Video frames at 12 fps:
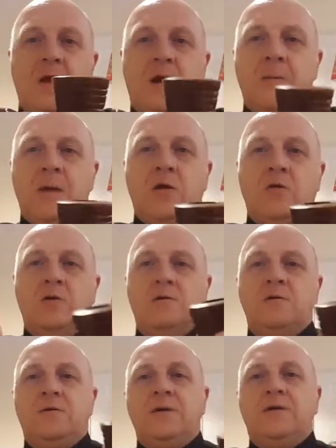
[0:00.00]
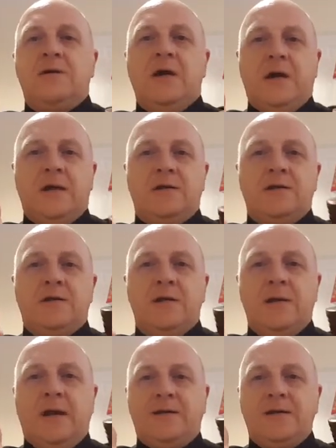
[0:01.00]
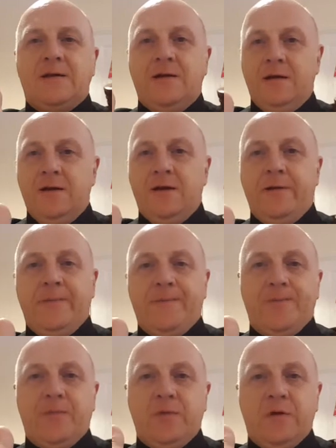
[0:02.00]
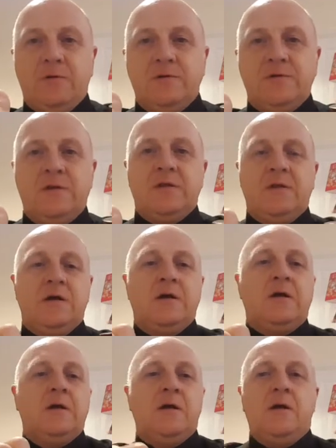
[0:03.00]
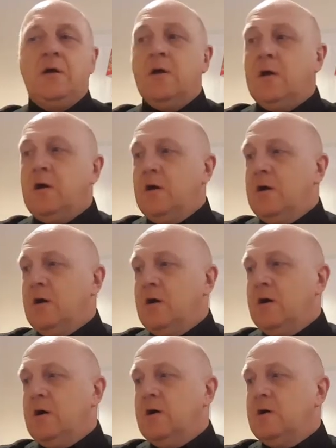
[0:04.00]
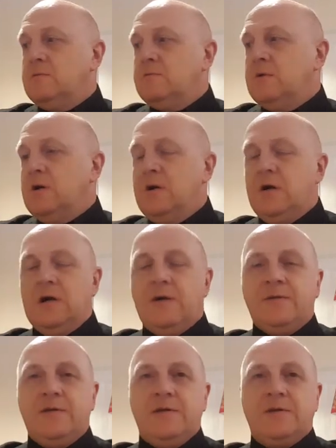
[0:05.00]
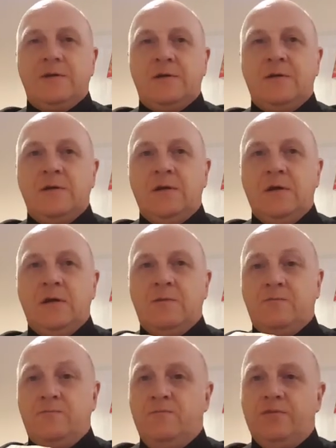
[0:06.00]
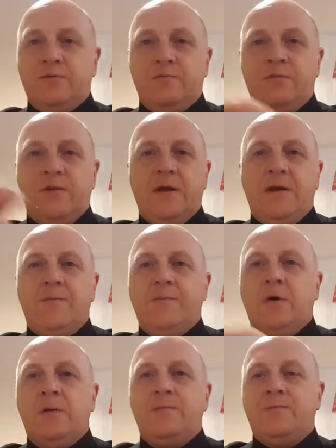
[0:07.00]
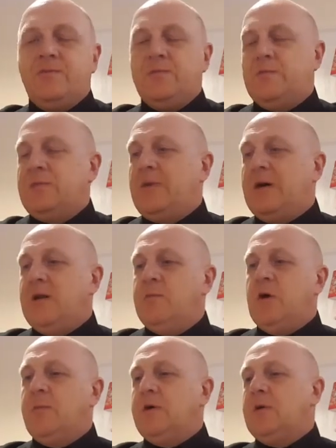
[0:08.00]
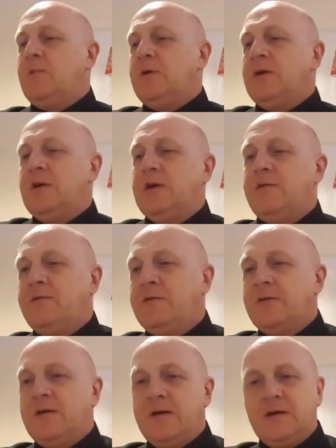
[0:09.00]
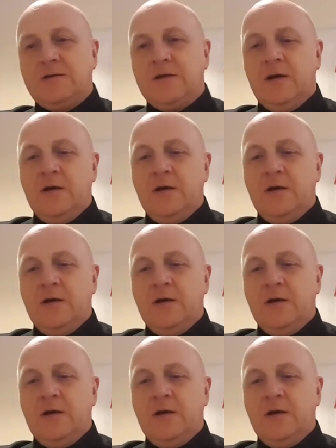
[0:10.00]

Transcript: and they couldn't detect the latakia that was in there. I have to disagree, but then my palate might be completely different to theirs.